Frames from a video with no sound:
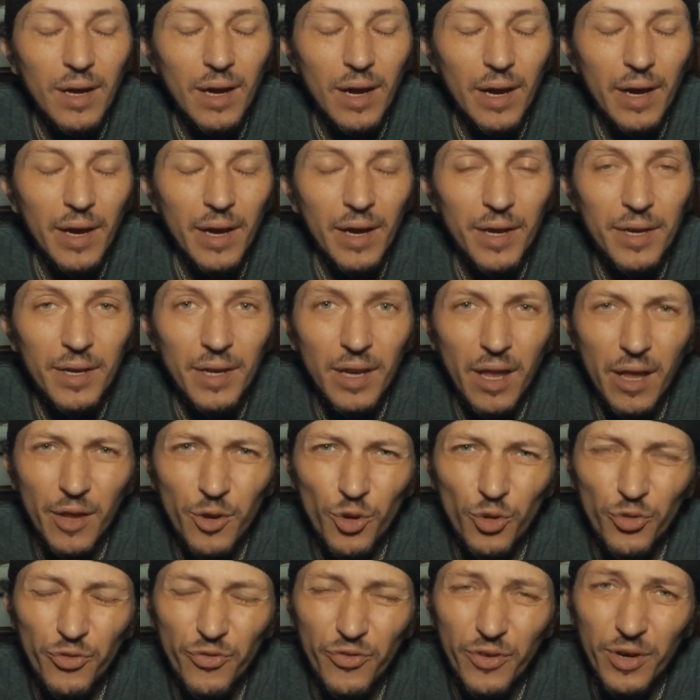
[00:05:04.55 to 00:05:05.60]
I had a lot
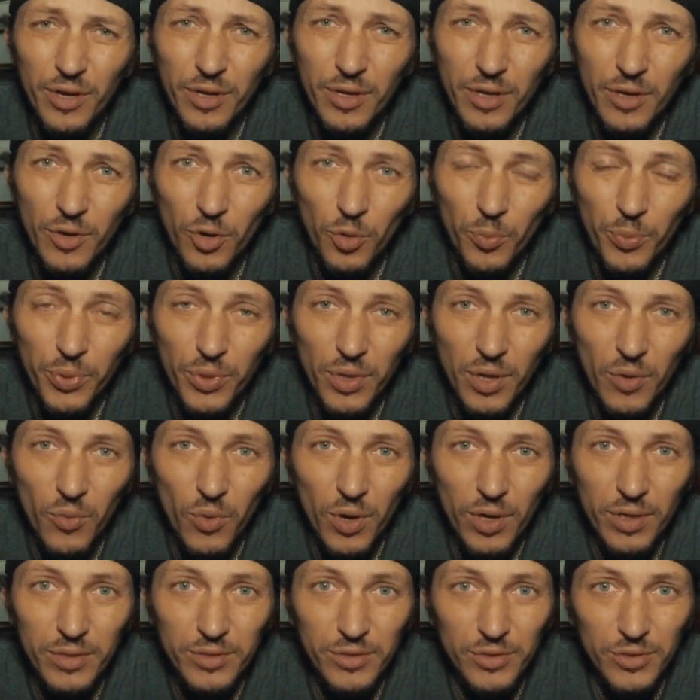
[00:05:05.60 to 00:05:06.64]
of uh, computer
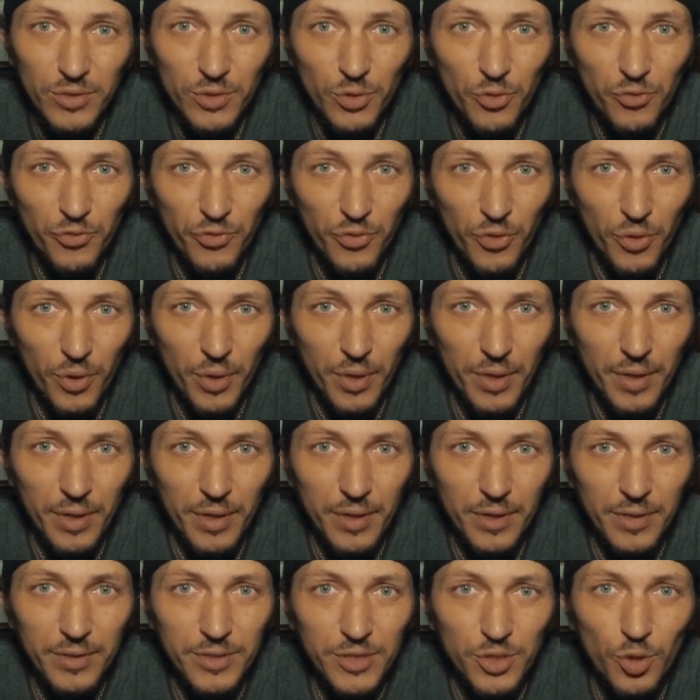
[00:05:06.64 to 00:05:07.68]
work to do for
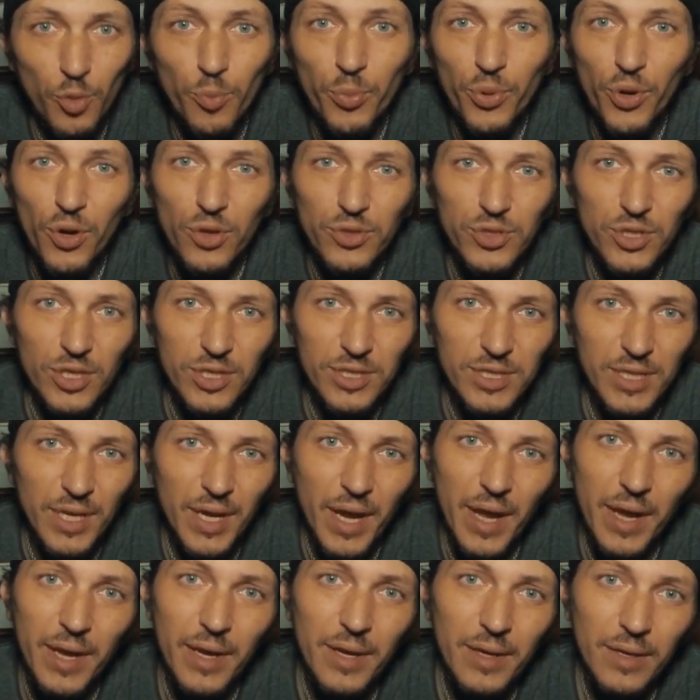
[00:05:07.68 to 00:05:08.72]
some projects that
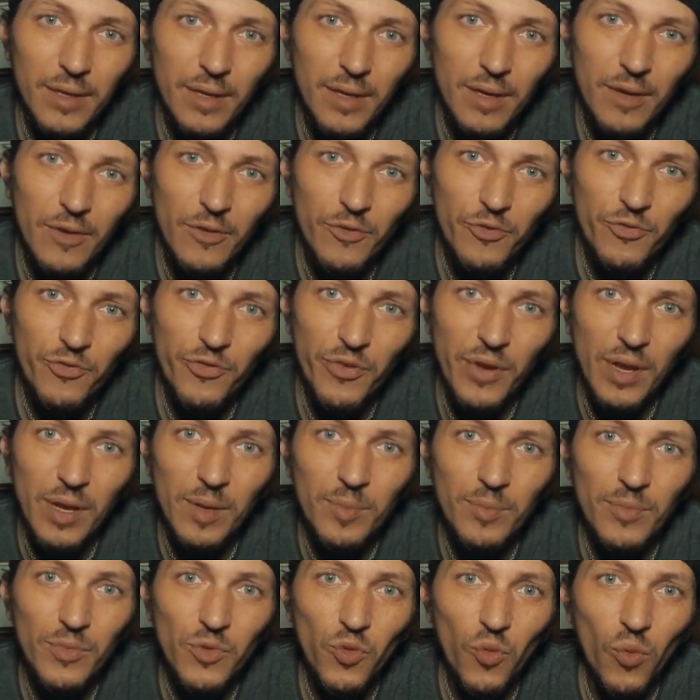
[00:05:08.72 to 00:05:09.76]
I
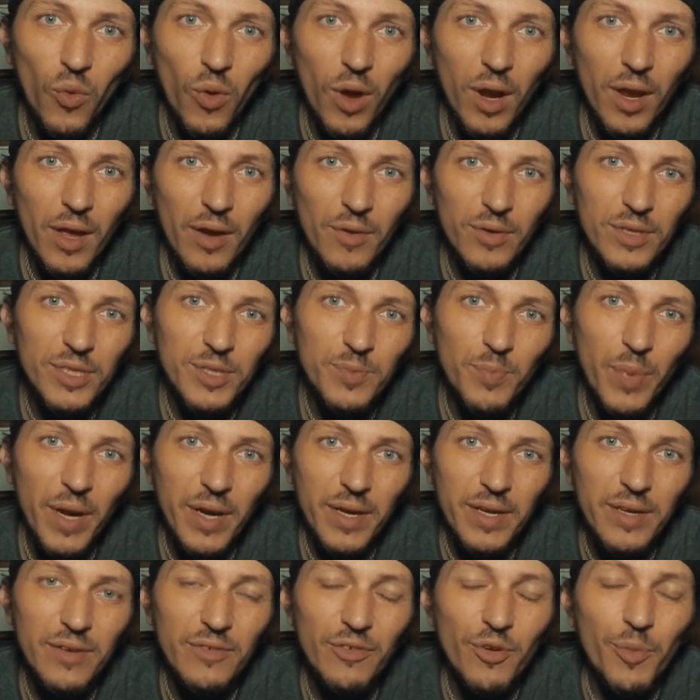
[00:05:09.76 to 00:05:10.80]
filmed while I was back
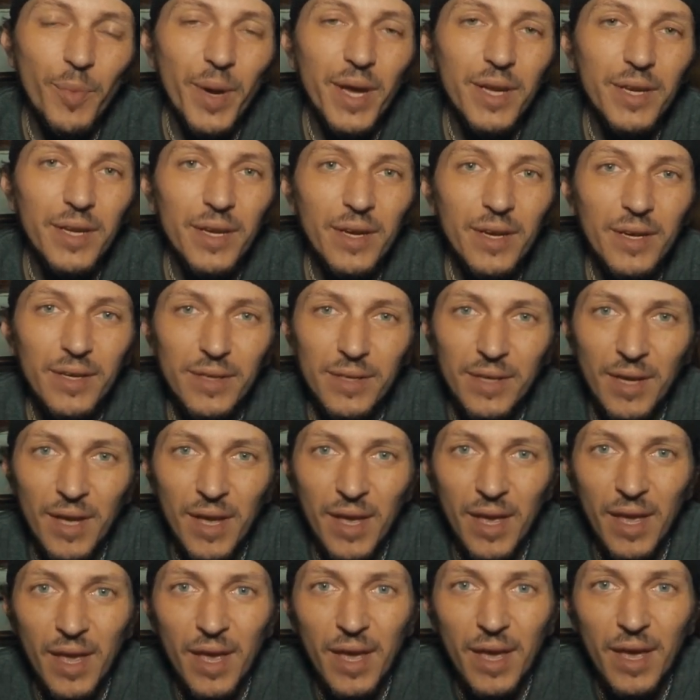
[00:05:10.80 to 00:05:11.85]
in Romania,
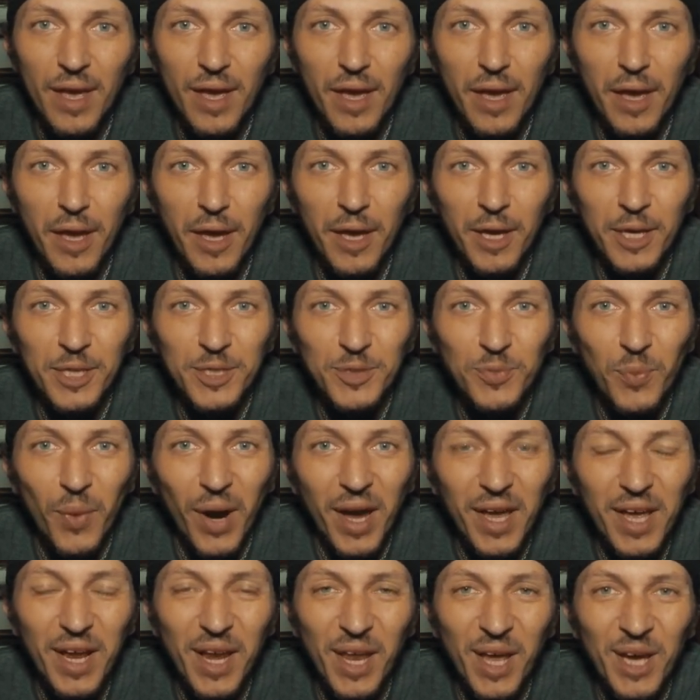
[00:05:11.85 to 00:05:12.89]
and
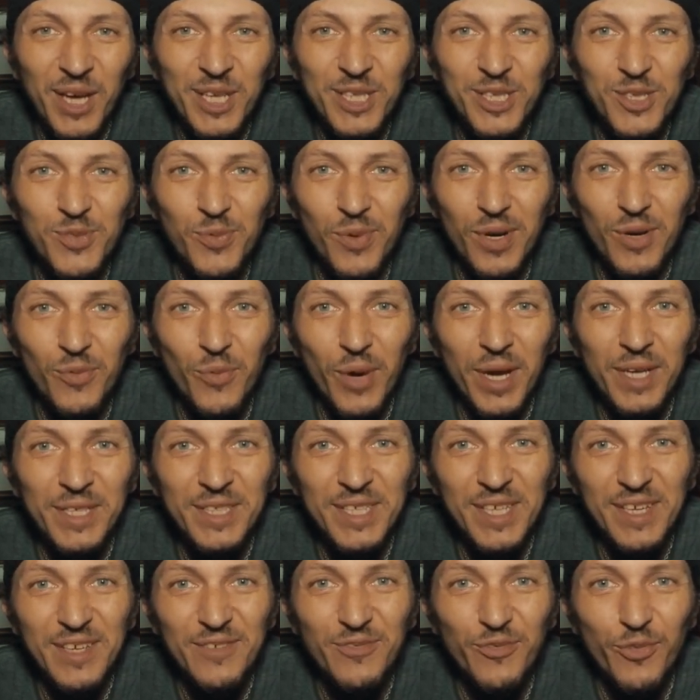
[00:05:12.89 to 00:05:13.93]
my clients were
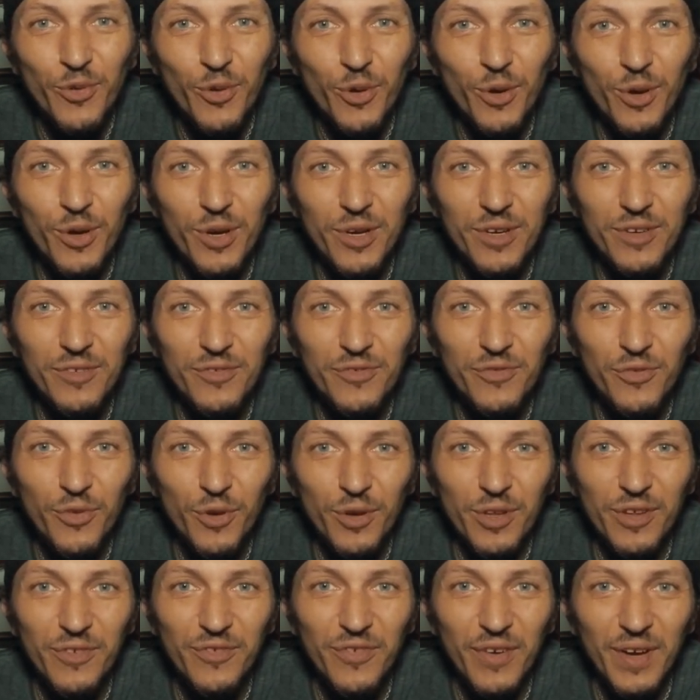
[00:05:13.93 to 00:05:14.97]
waiting for for
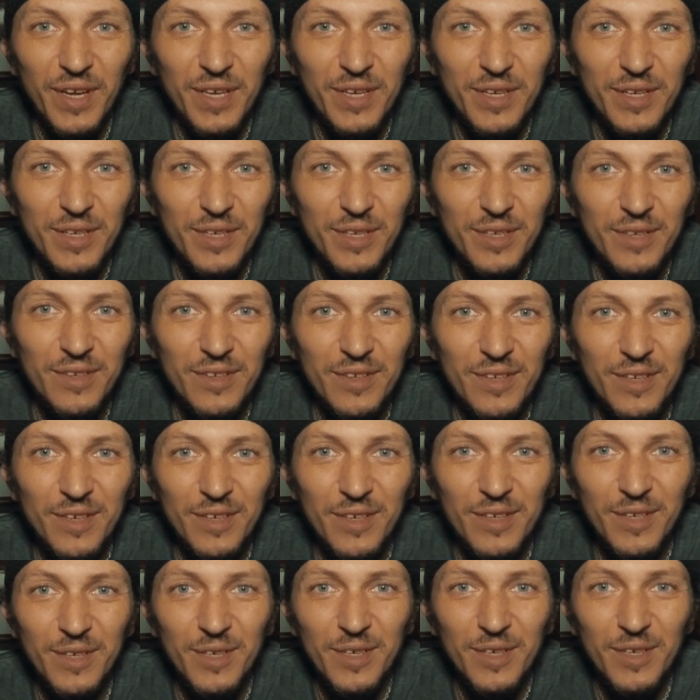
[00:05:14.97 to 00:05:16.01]
the final
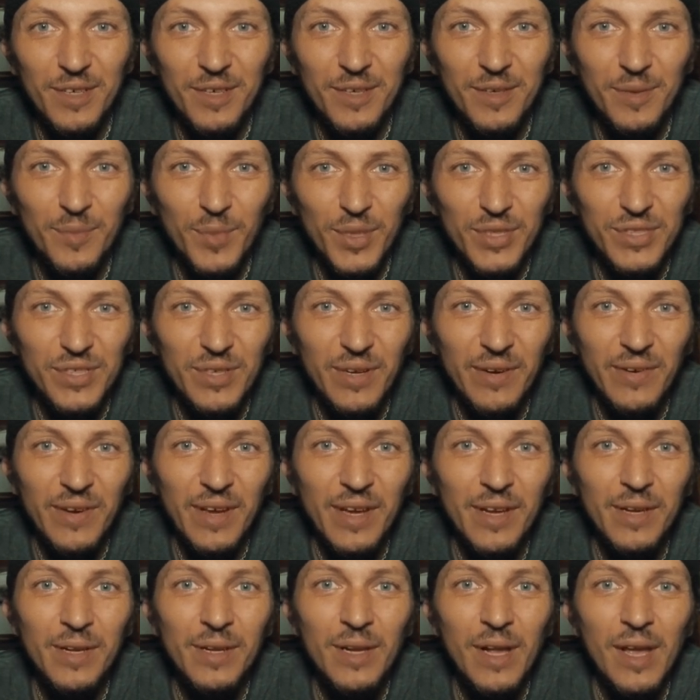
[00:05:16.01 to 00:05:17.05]
uh,
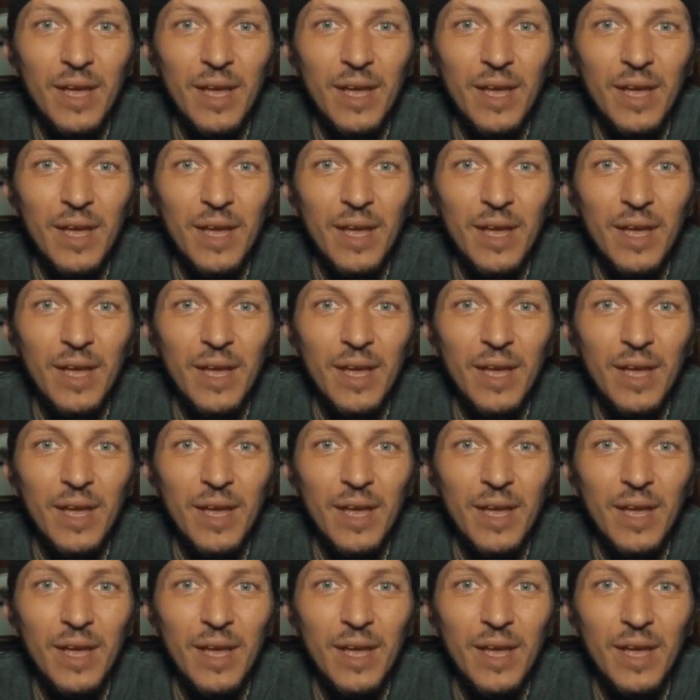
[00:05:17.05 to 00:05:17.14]
material,